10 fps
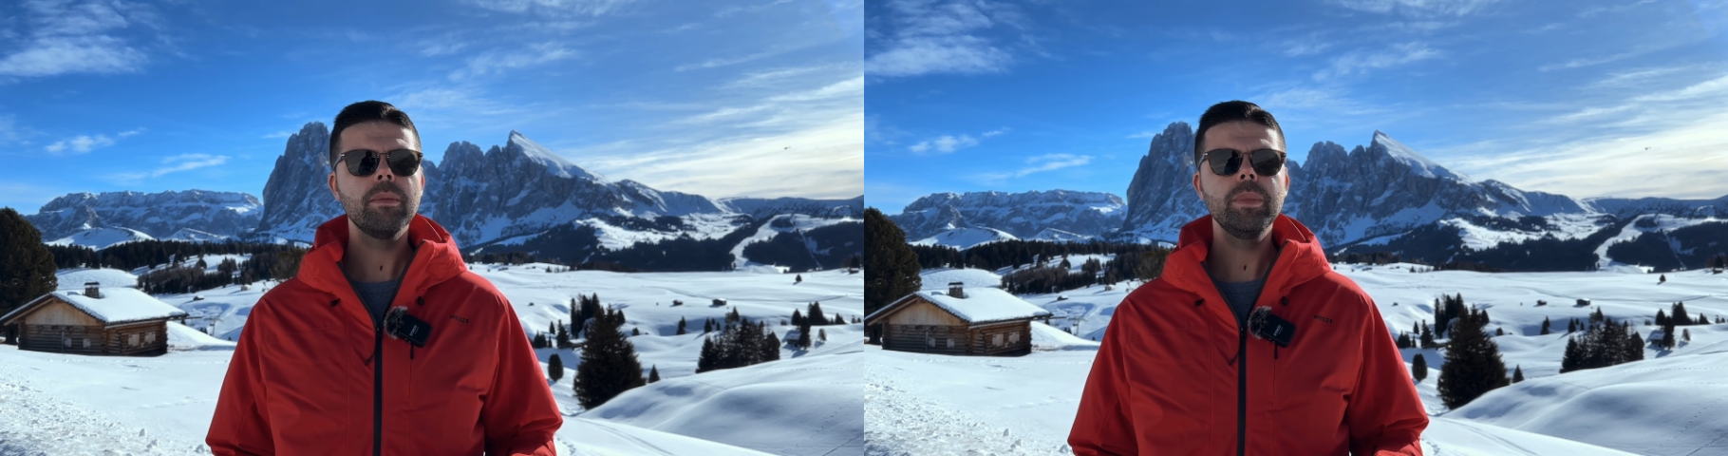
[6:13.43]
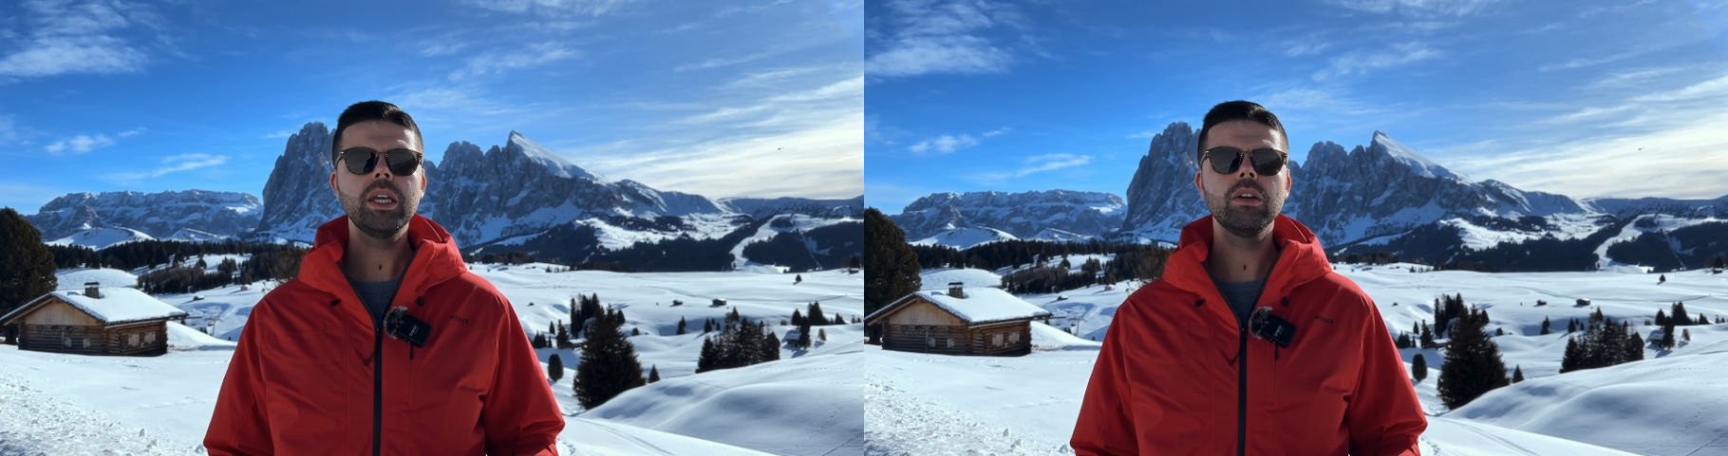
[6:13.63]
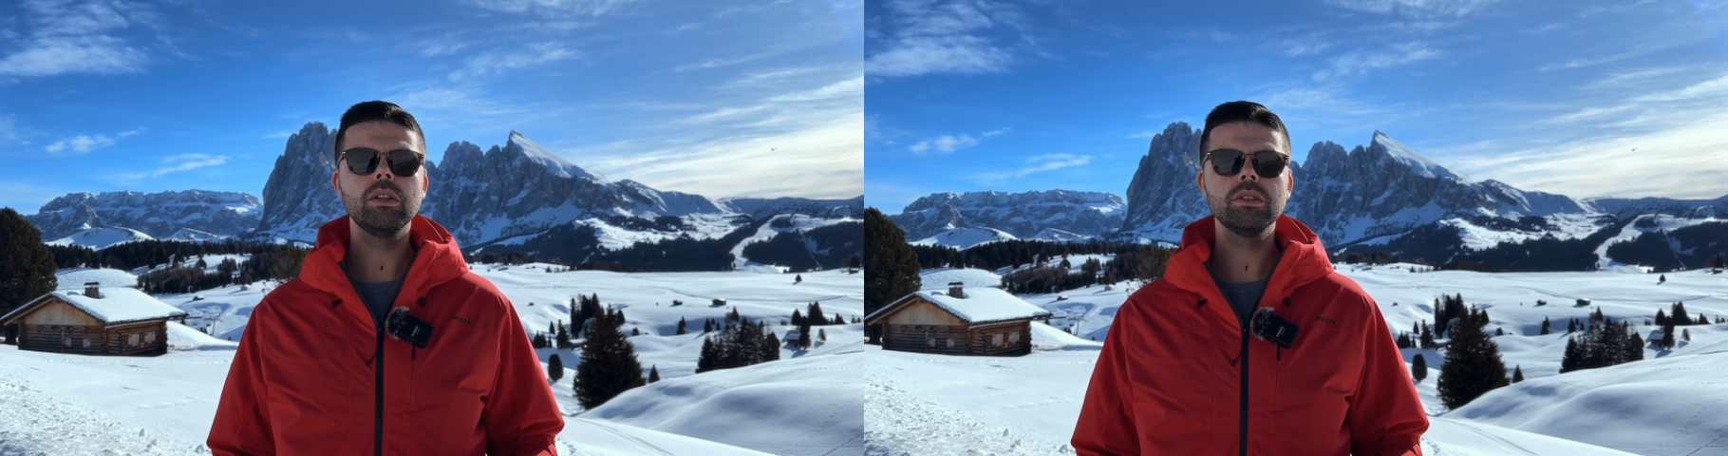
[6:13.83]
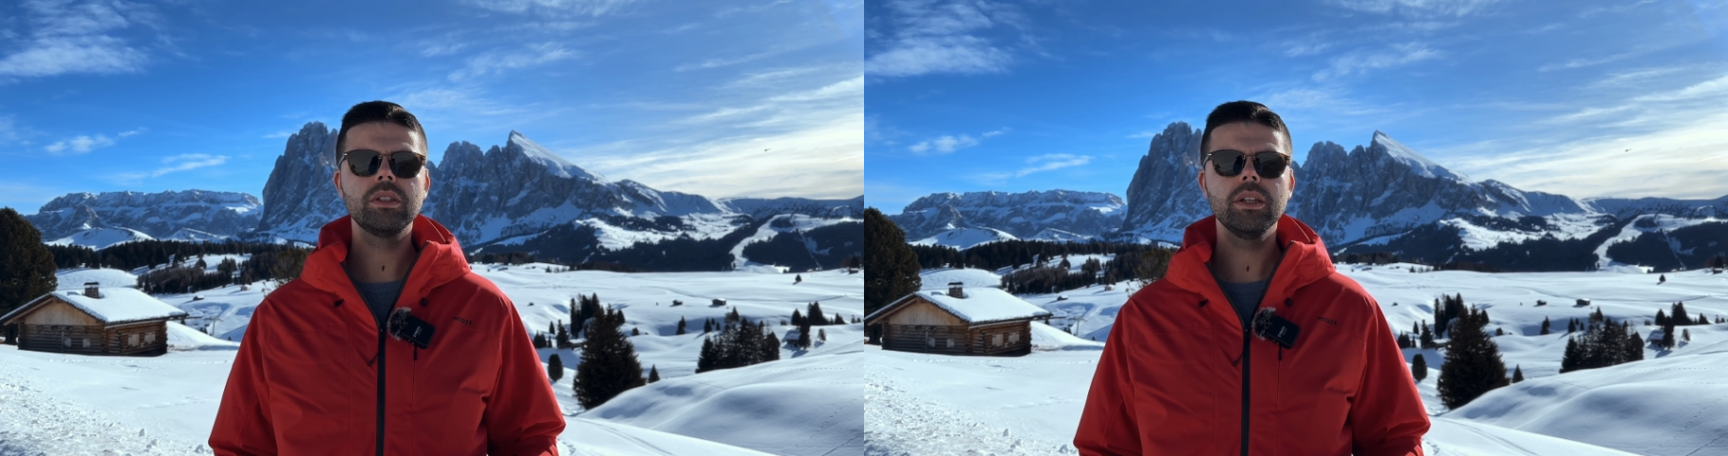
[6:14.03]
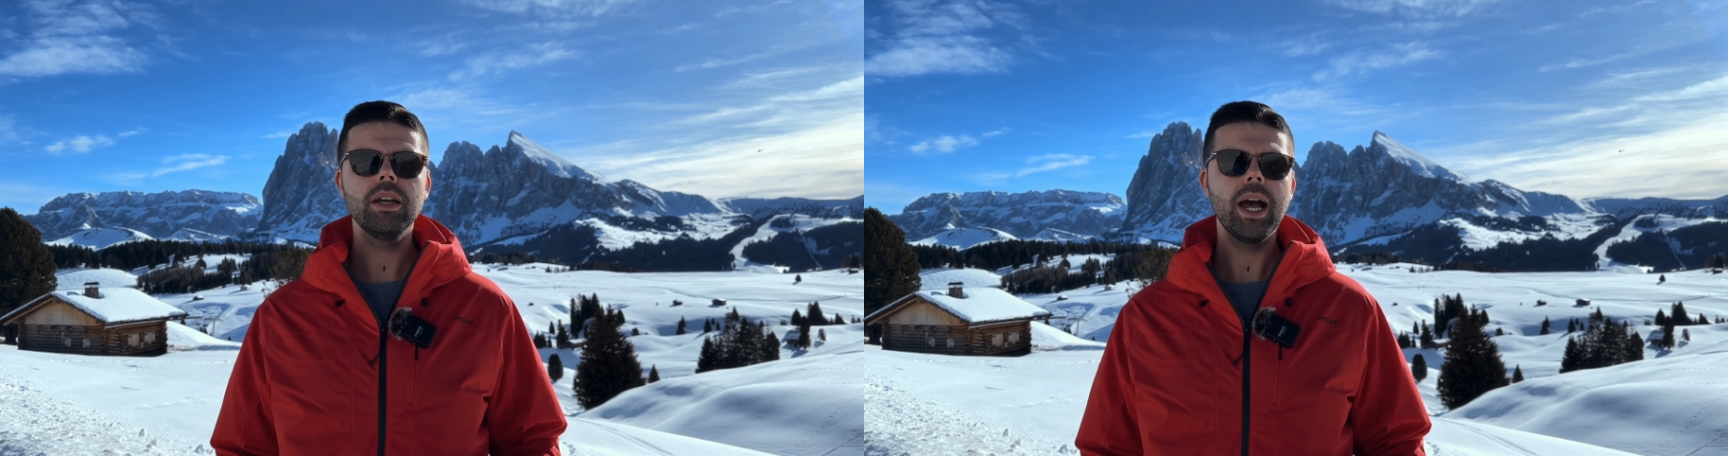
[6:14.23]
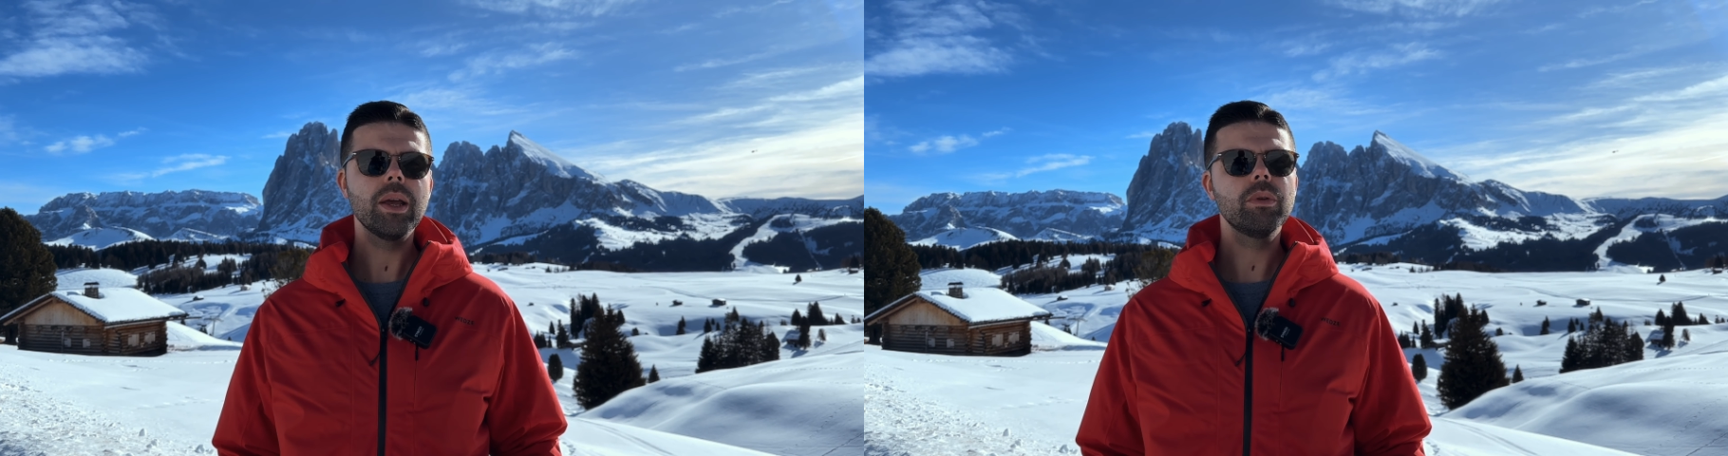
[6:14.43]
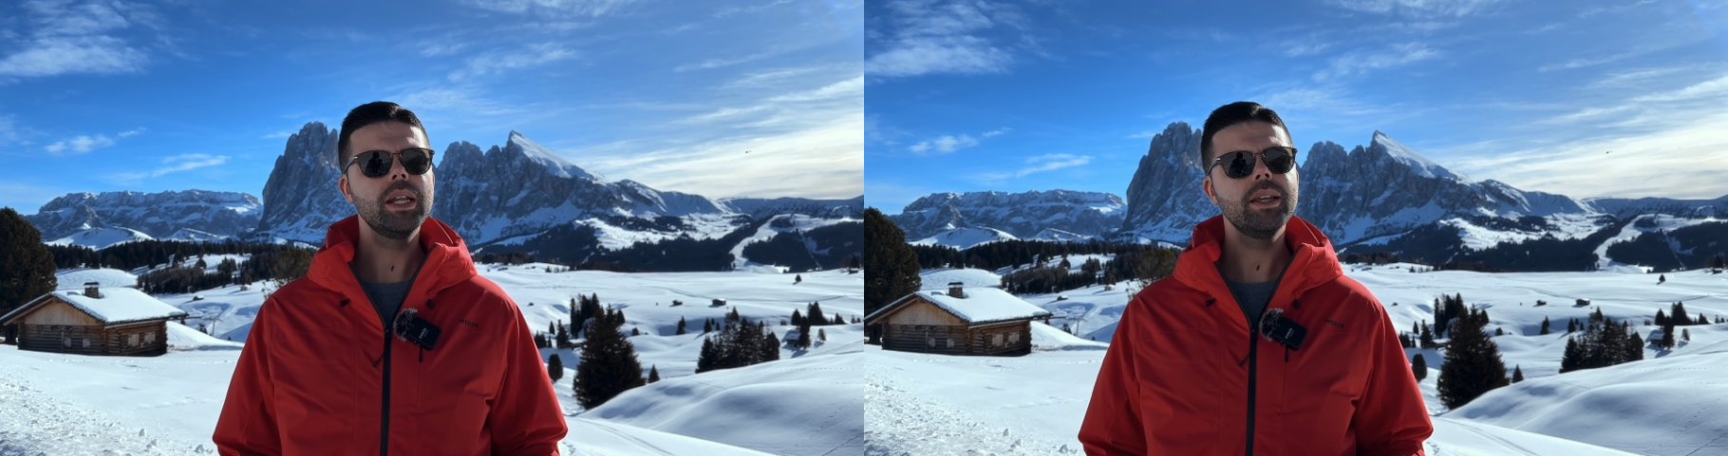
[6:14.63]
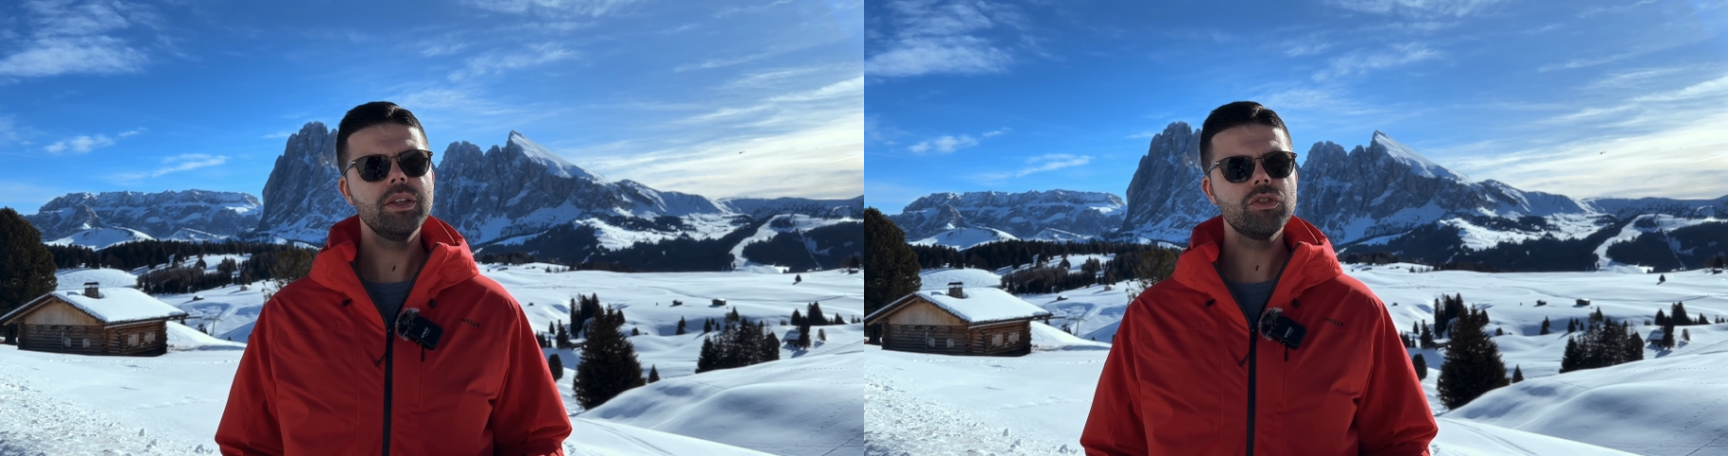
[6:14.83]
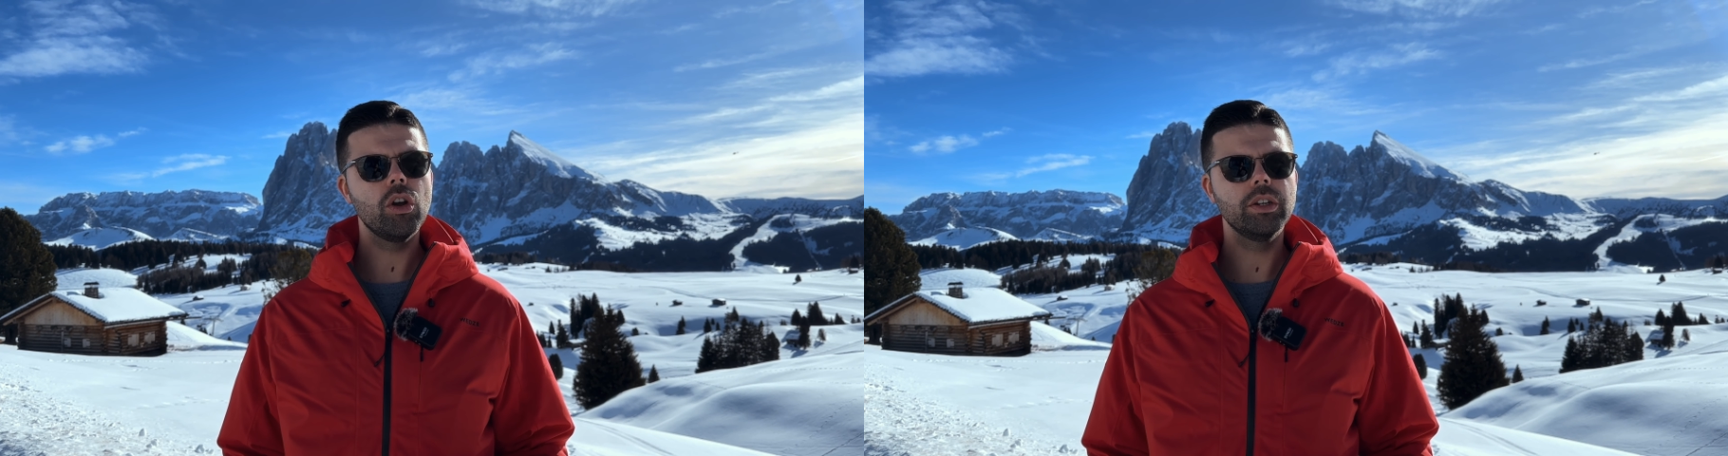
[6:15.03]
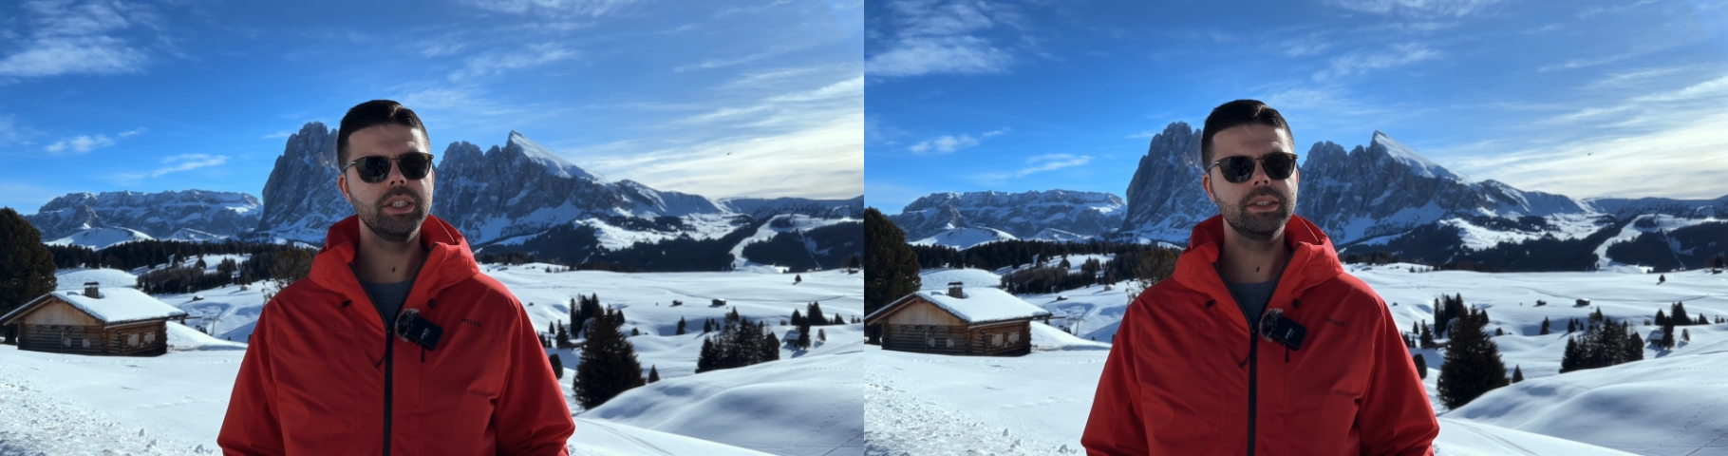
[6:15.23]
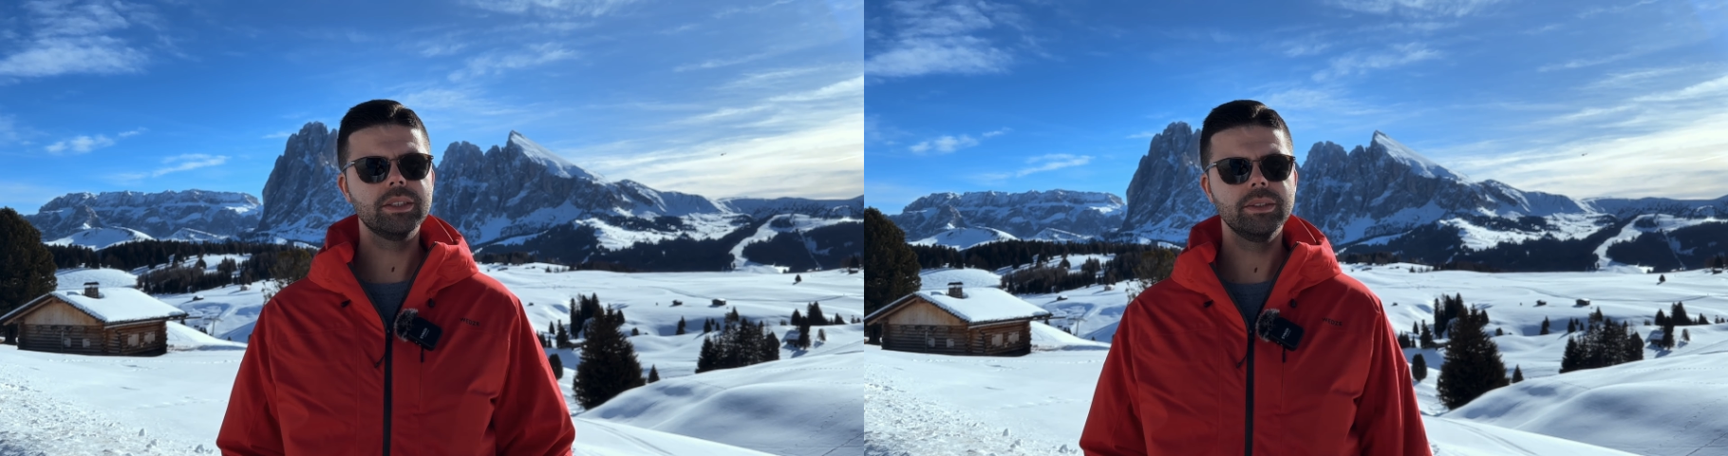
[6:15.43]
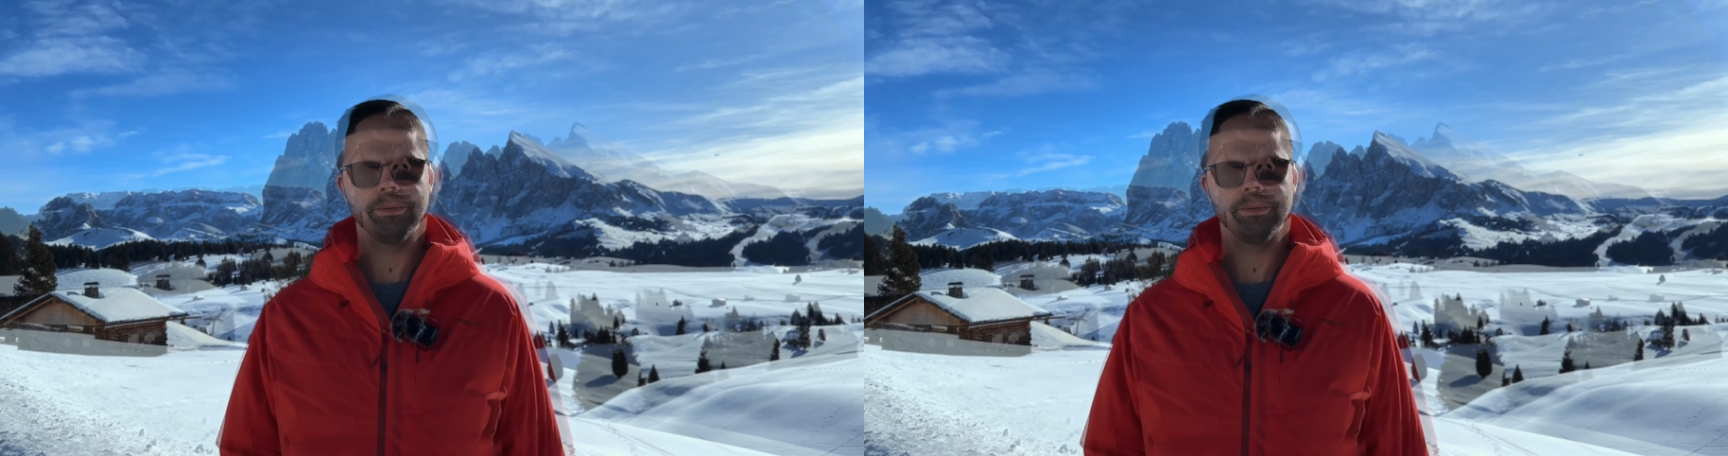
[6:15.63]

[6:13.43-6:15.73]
because I really enjoy it.